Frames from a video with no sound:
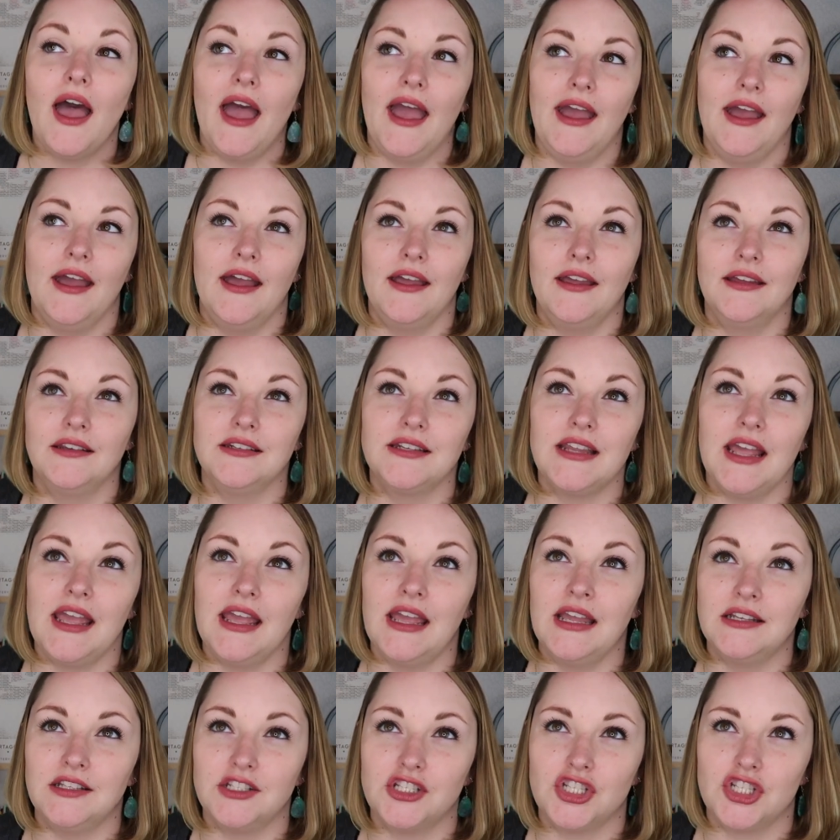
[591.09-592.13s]
And
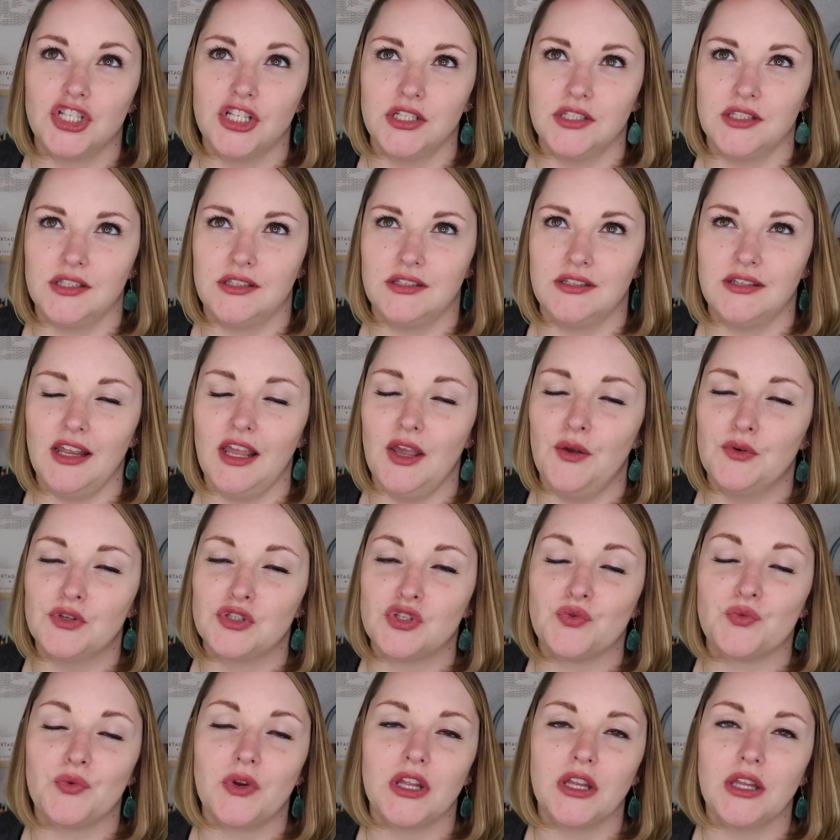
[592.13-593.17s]
it's just, it
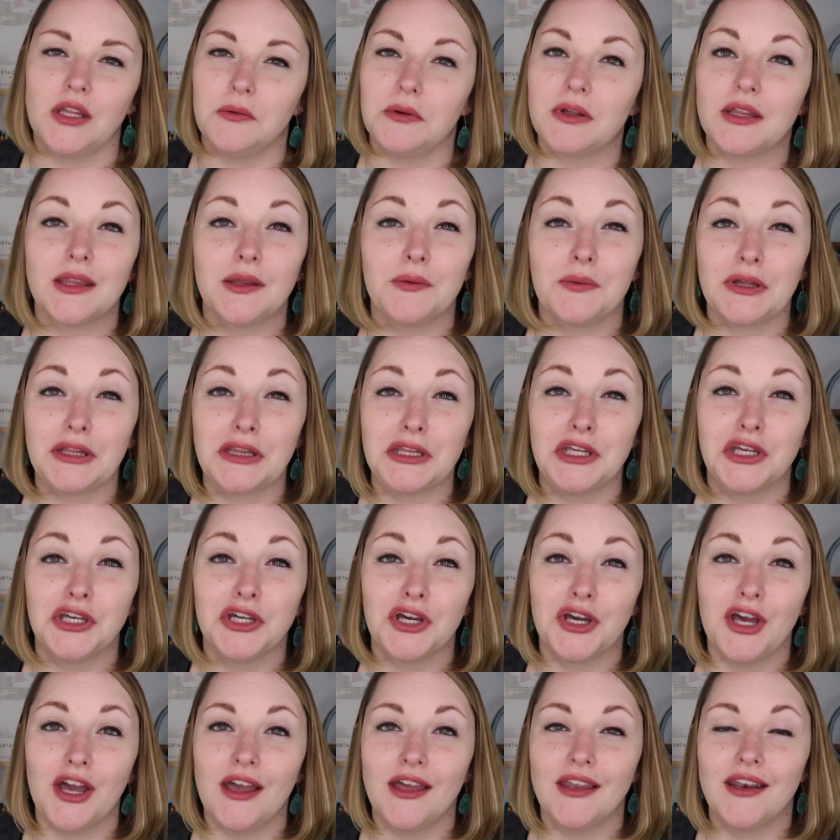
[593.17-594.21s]
was really, really, really
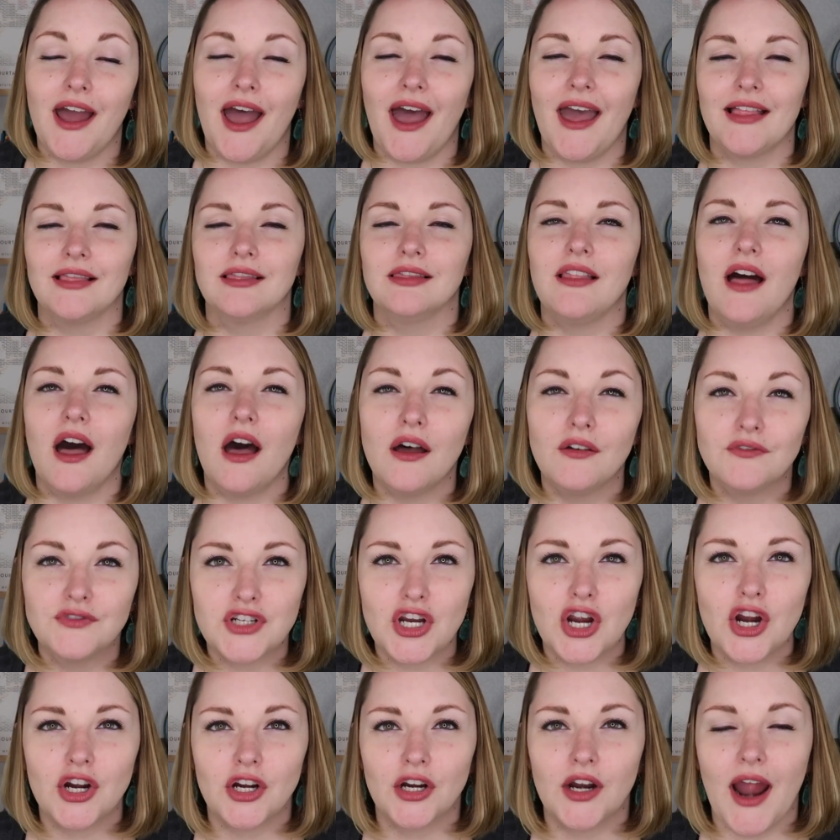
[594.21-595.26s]
good. I loved
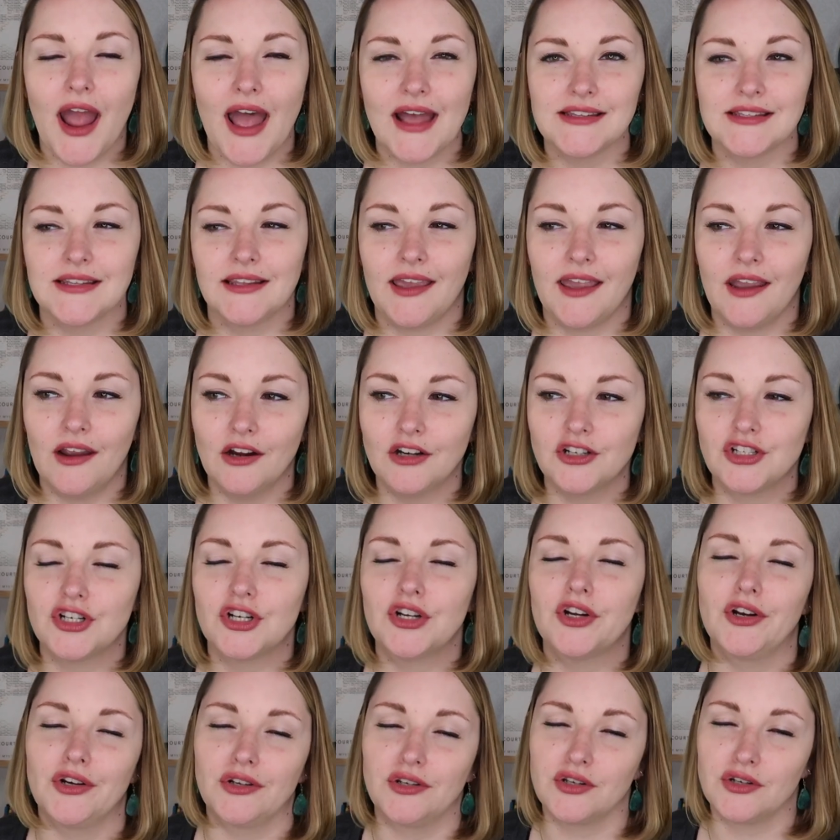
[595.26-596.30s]
her as a
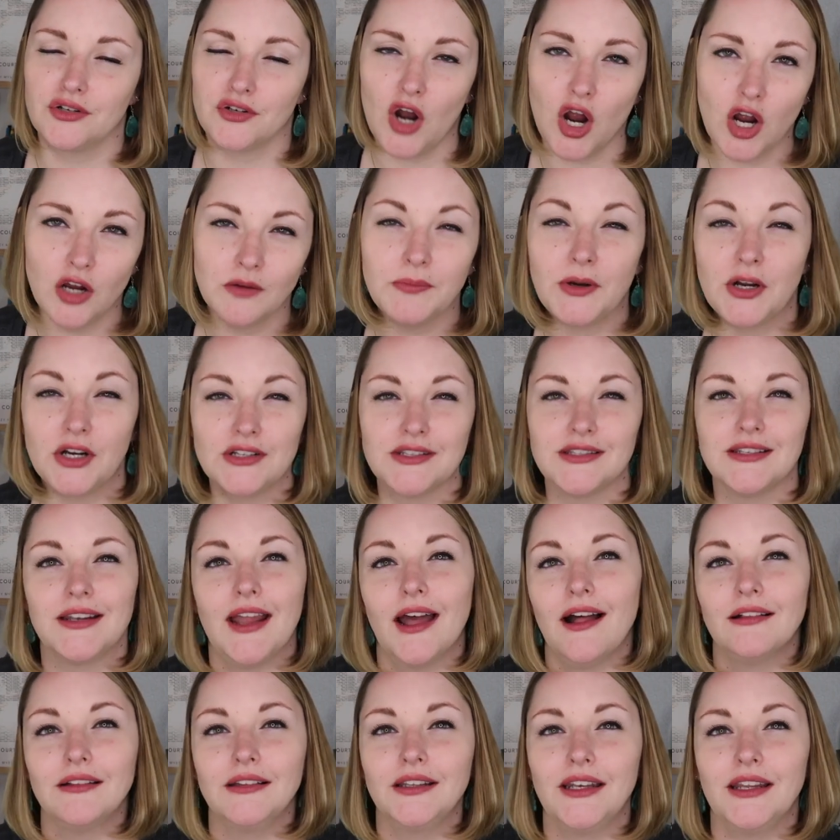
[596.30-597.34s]
character, her strong
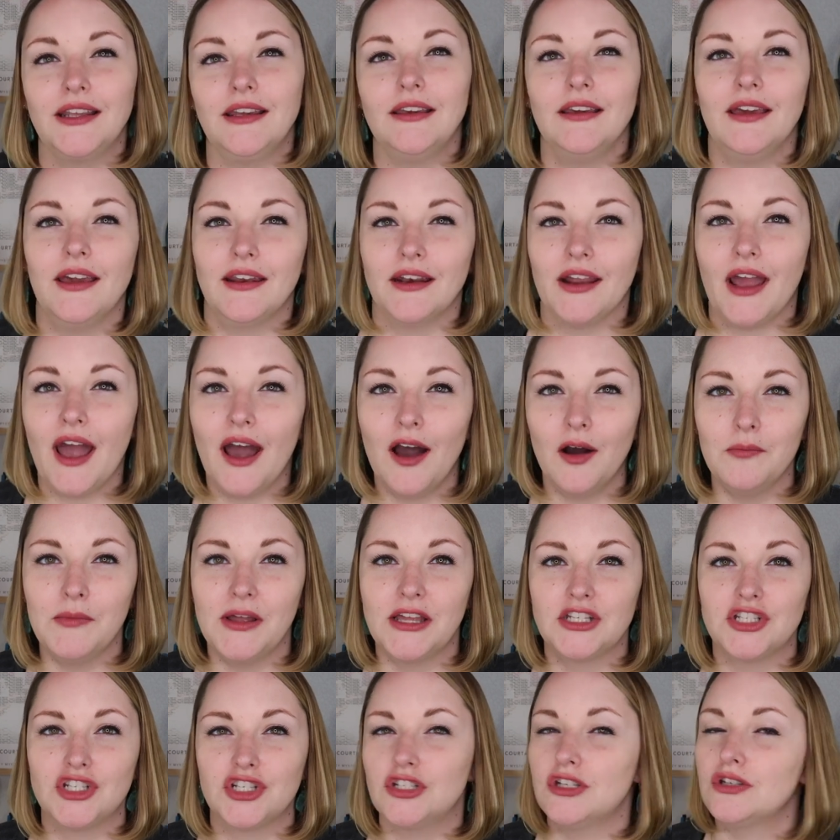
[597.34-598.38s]
personality, and how
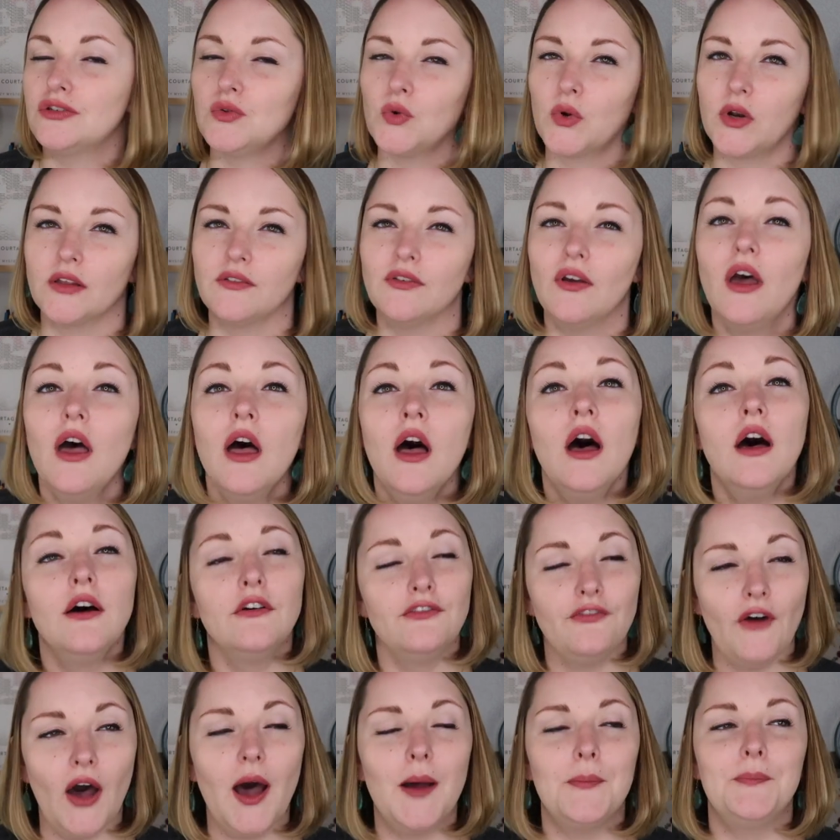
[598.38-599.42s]
much she sort of
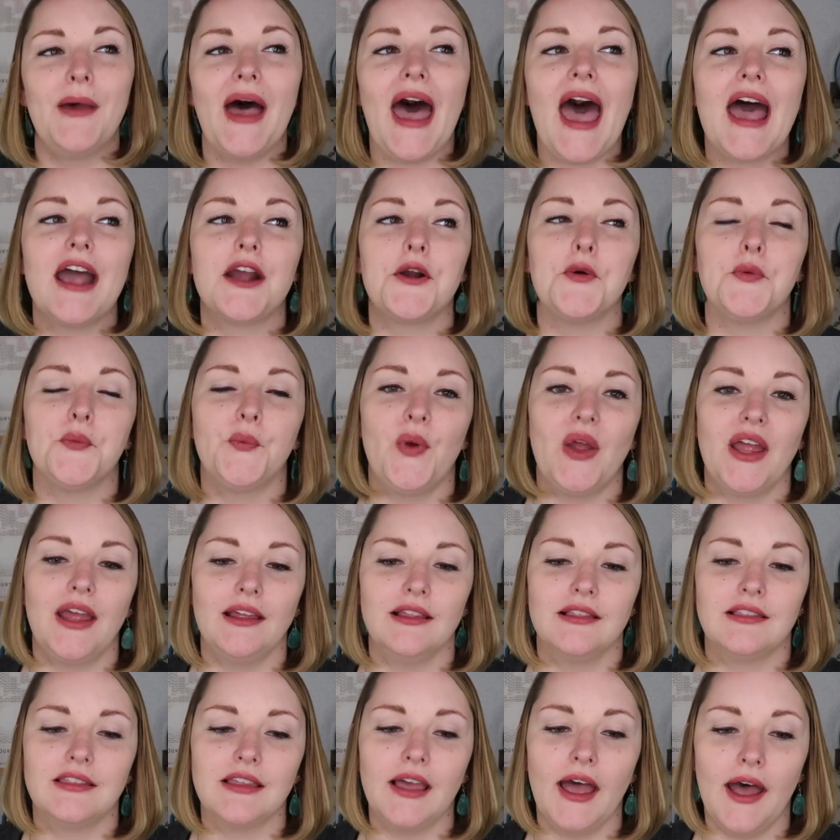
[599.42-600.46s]
fought back
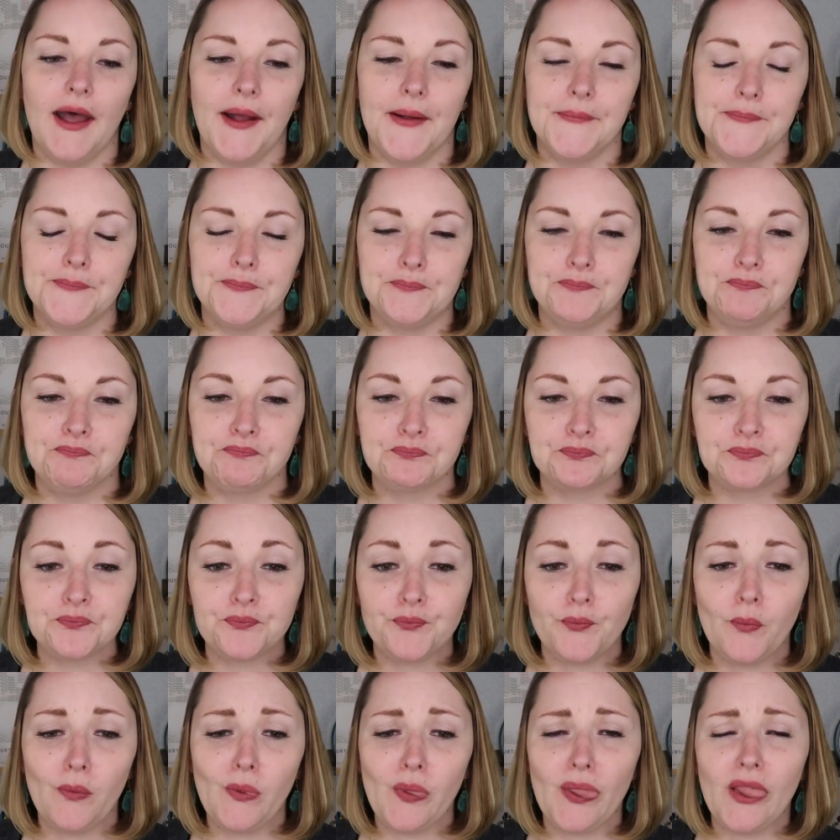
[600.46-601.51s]
with
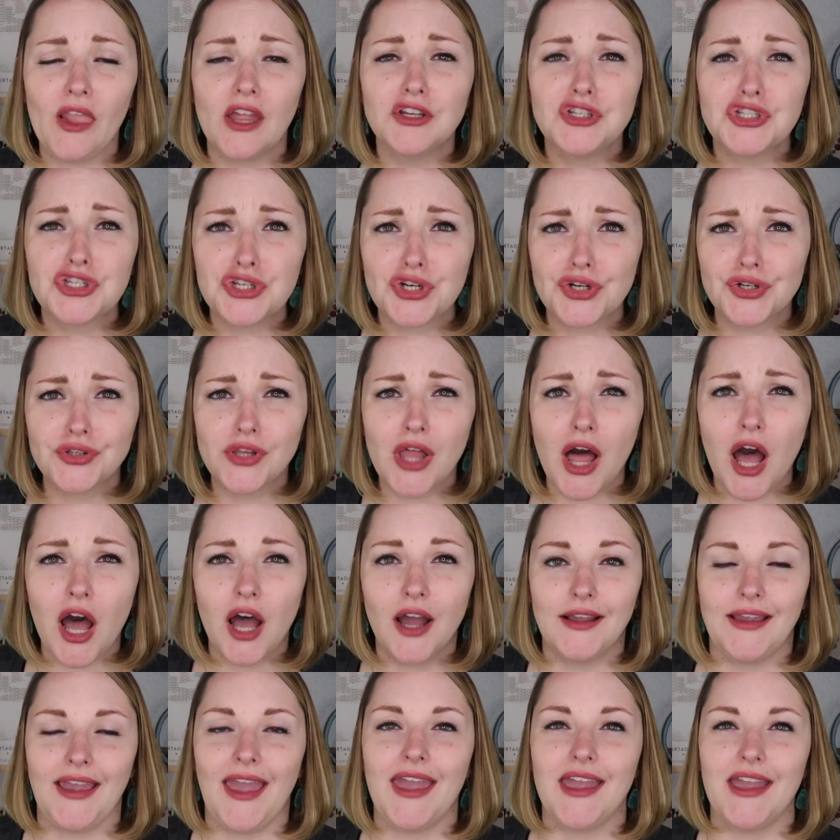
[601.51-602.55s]

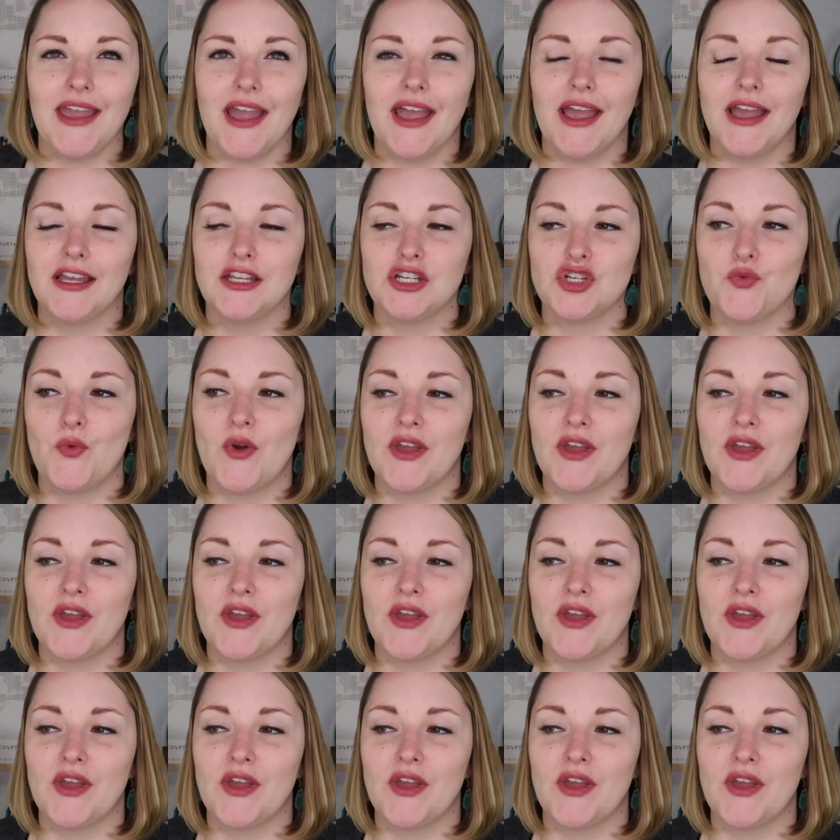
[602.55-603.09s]
Sherlock and